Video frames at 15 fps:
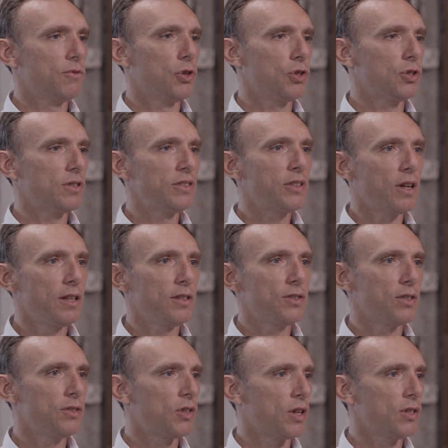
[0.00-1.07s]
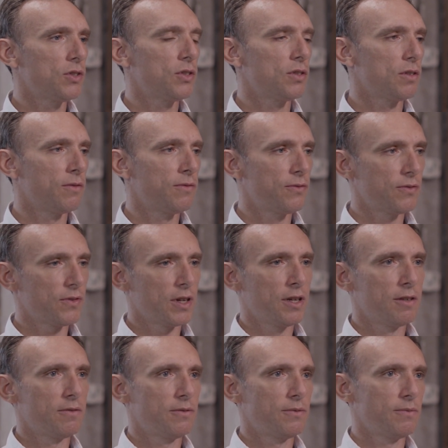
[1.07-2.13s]
There's tons and tons
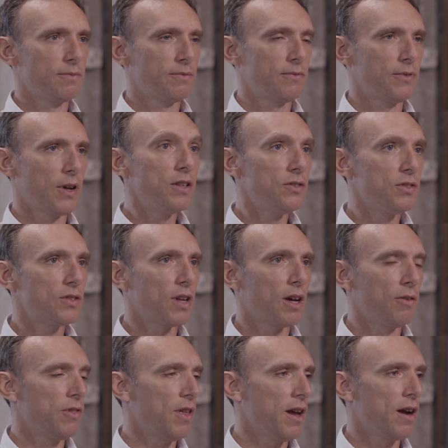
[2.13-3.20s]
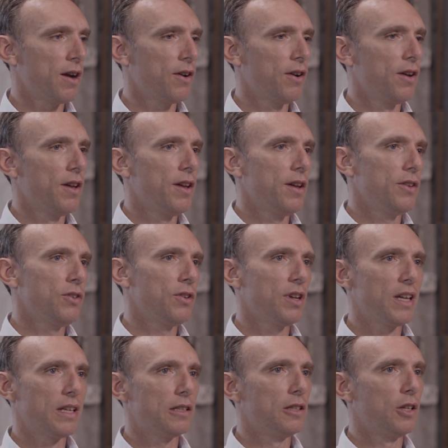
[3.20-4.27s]
of funds out there. You
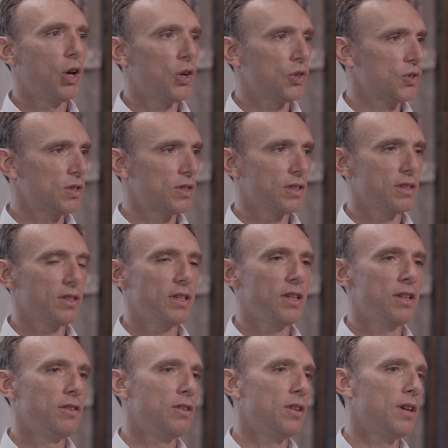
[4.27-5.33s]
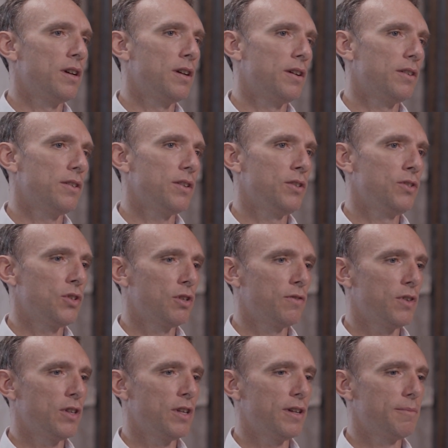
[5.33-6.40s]
can get lost in
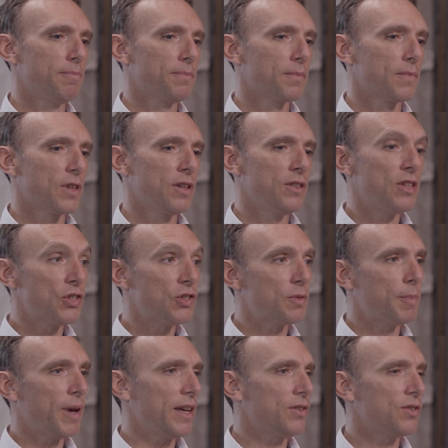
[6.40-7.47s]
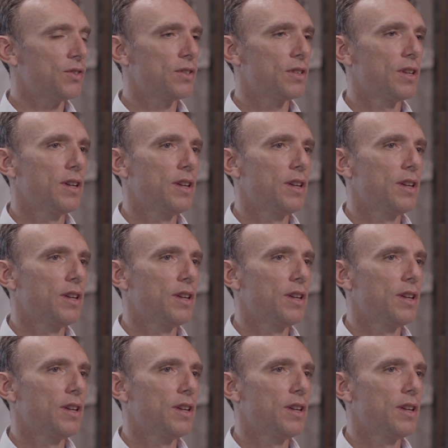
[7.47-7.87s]
the space.